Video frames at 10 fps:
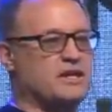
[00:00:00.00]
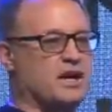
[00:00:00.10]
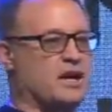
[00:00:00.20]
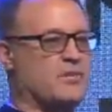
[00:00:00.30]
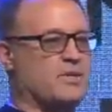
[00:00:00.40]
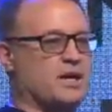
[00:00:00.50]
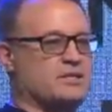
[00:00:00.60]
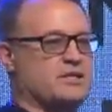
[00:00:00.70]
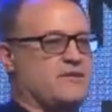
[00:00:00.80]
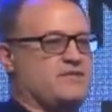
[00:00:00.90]

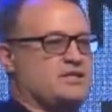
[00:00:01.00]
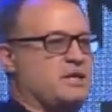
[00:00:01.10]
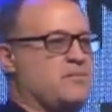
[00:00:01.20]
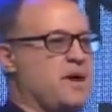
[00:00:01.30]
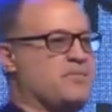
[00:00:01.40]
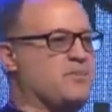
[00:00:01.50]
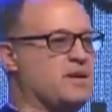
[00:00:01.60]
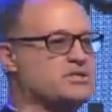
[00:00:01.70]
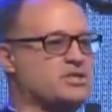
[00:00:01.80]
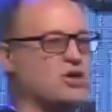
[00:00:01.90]
If it's in a paper
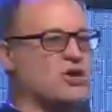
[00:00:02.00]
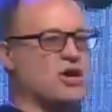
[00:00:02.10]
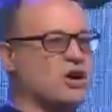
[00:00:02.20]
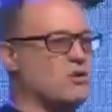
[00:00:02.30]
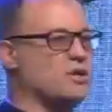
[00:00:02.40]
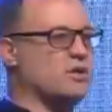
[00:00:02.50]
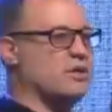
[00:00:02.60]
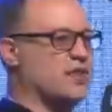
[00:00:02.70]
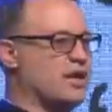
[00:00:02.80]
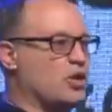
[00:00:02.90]
pen scenario,
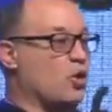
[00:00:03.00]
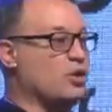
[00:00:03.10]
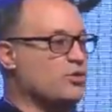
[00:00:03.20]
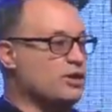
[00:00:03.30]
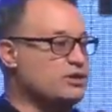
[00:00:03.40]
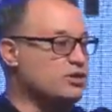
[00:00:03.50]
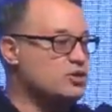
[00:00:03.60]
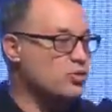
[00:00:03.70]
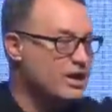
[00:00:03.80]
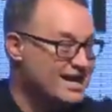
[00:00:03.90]
they can only
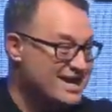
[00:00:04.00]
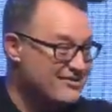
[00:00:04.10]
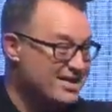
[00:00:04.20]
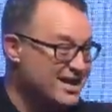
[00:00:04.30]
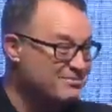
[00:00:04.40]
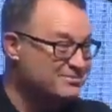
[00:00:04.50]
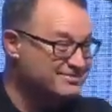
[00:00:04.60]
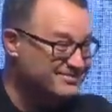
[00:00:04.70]
research what I give them.